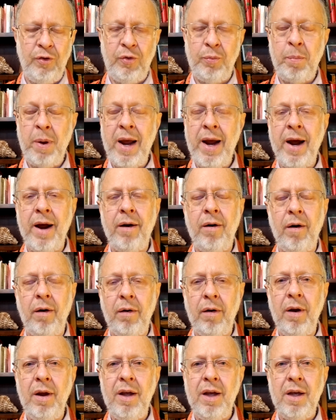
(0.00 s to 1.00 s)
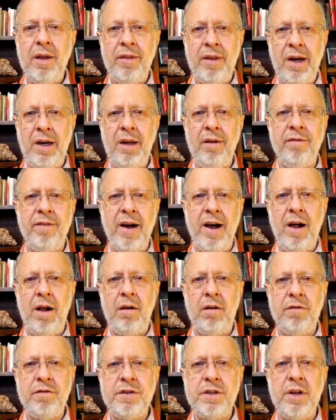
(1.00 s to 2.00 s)
pattern that
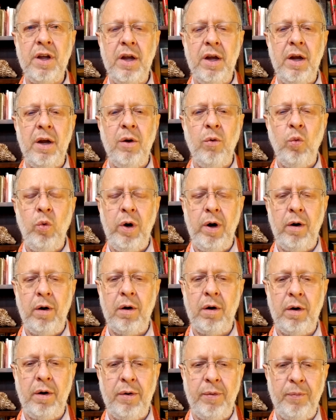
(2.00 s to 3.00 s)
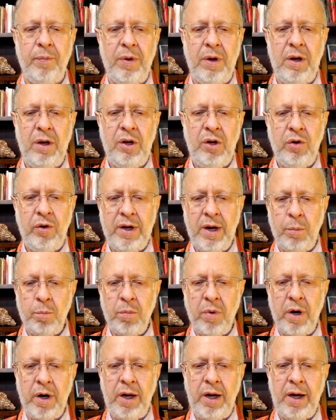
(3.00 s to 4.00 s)
evolves, where you get
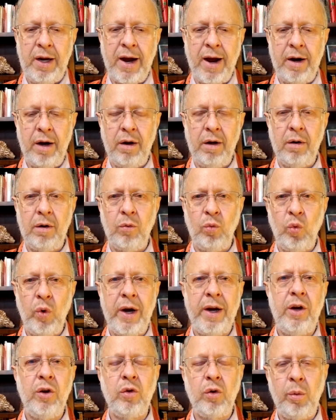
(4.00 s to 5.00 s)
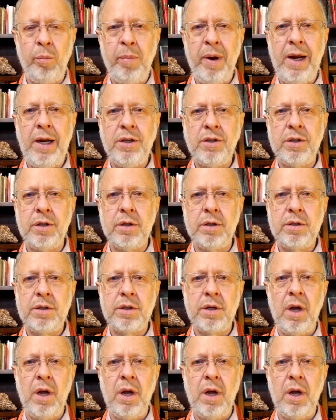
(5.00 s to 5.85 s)
money on a regular basis,